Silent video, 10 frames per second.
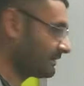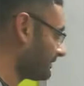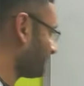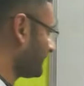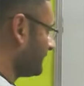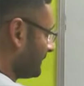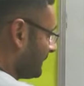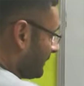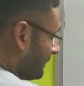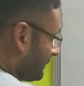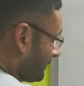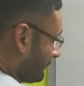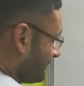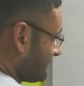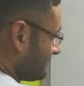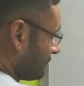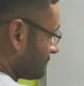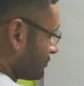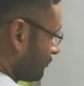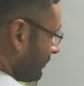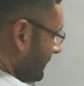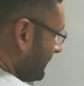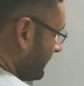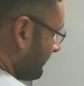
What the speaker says: Okay, which is equals to 1